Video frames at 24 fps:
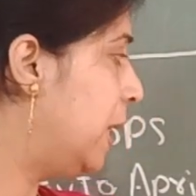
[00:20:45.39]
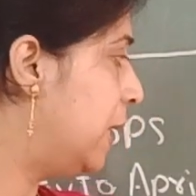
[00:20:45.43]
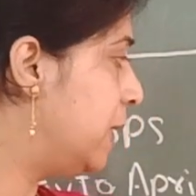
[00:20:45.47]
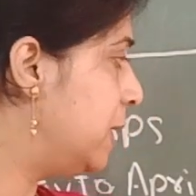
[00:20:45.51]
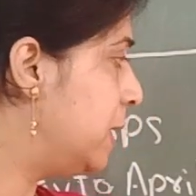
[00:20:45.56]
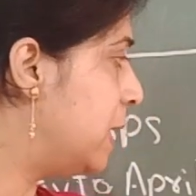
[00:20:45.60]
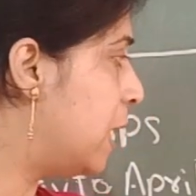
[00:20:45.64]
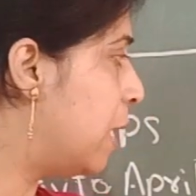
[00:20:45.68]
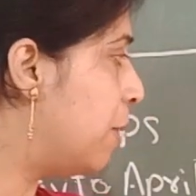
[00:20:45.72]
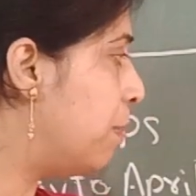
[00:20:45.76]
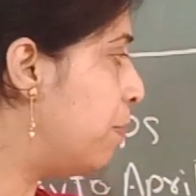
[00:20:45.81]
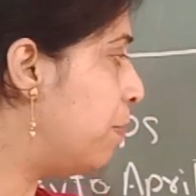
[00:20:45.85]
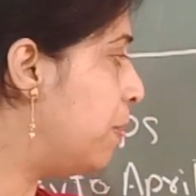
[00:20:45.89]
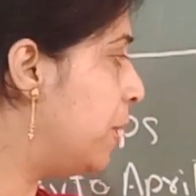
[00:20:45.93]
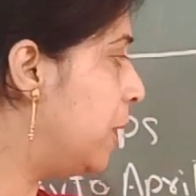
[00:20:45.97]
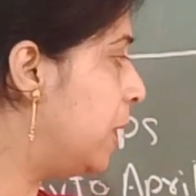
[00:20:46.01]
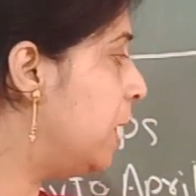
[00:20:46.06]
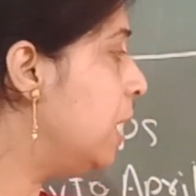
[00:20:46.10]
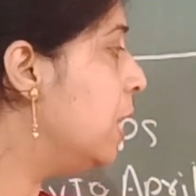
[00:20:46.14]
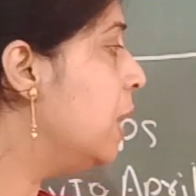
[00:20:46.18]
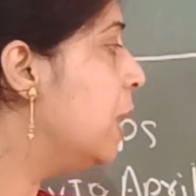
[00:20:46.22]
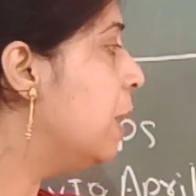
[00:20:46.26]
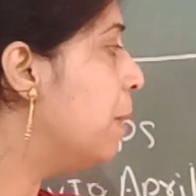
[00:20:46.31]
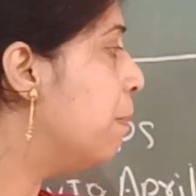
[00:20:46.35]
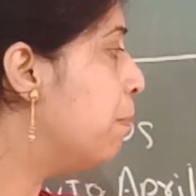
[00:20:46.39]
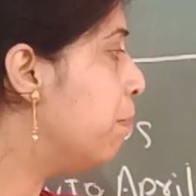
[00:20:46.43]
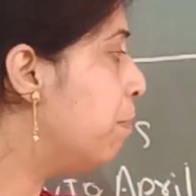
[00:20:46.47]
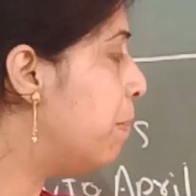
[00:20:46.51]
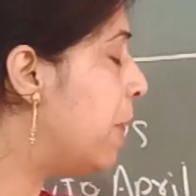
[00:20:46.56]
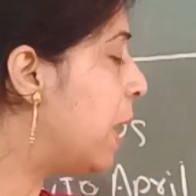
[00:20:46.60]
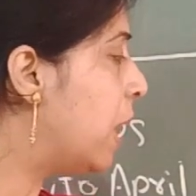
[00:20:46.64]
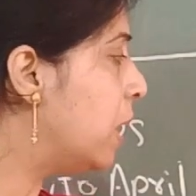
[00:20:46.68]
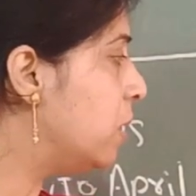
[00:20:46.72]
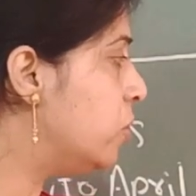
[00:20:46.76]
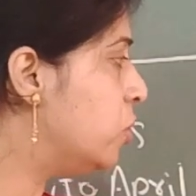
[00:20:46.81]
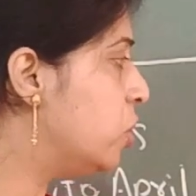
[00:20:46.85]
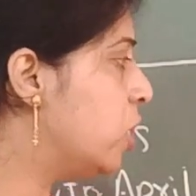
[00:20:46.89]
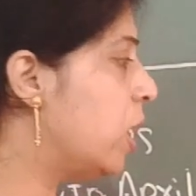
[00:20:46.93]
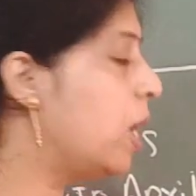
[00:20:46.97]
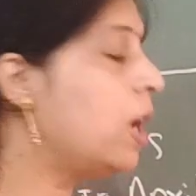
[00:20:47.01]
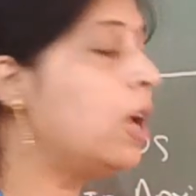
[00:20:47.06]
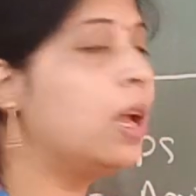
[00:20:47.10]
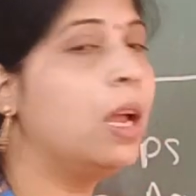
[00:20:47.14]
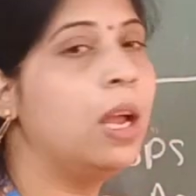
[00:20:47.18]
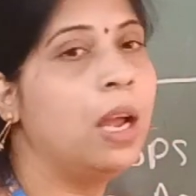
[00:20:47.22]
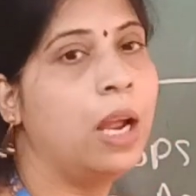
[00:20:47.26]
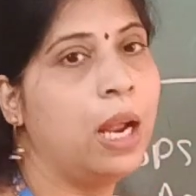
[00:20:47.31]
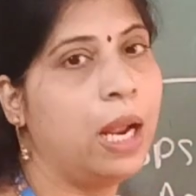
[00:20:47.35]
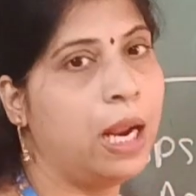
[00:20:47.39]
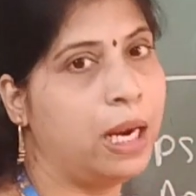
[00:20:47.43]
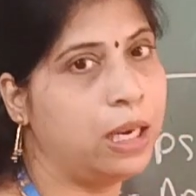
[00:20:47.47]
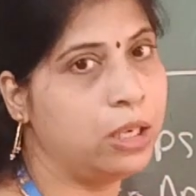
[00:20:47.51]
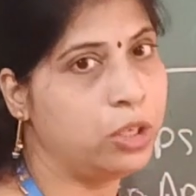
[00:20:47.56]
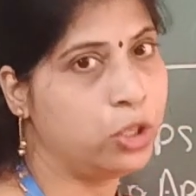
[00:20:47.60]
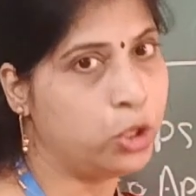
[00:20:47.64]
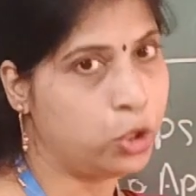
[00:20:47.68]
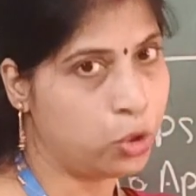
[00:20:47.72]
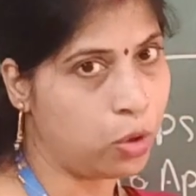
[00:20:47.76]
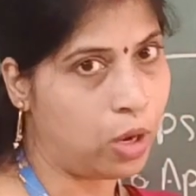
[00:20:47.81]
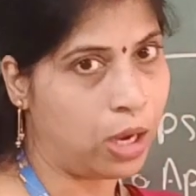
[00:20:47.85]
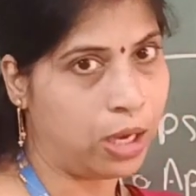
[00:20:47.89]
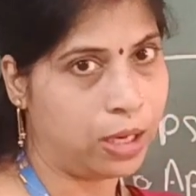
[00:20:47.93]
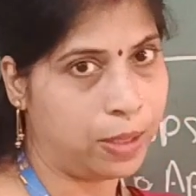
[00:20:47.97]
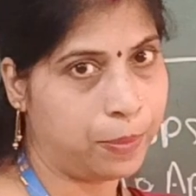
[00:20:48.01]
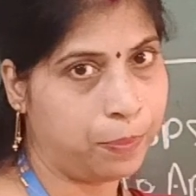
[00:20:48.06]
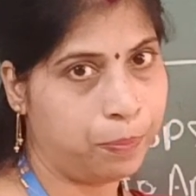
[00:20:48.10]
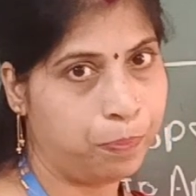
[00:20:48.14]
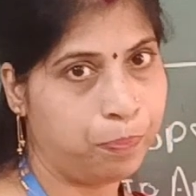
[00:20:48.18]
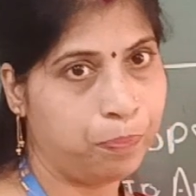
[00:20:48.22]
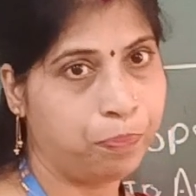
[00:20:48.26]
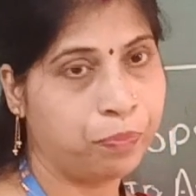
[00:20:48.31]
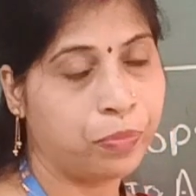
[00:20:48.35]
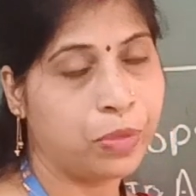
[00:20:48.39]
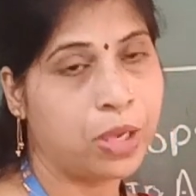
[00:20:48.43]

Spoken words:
Example, bajra and jaw.